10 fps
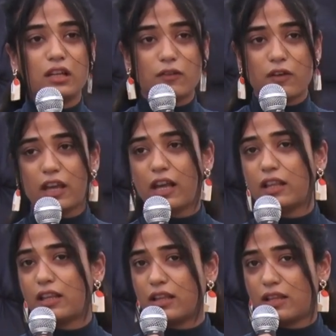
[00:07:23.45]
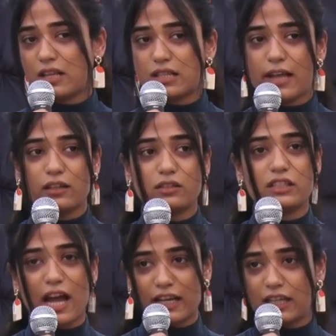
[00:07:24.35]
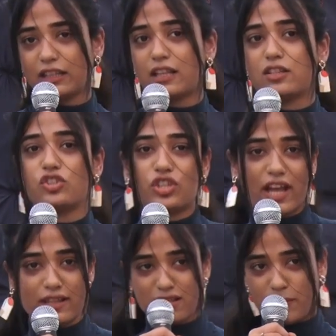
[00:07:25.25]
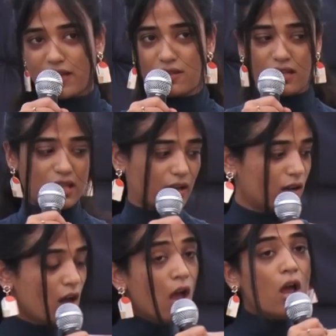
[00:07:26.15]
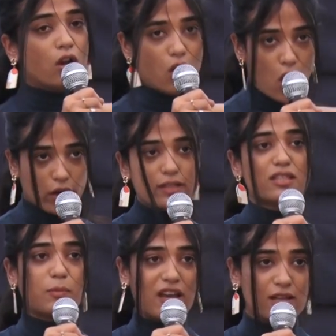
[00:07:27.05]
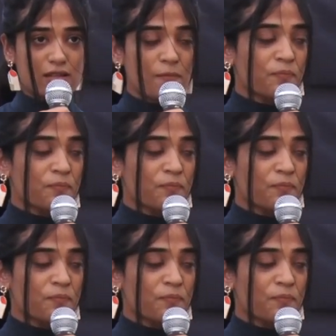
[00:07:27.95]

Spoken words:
living and then there's like a dining that's a shared space and it's like a long space.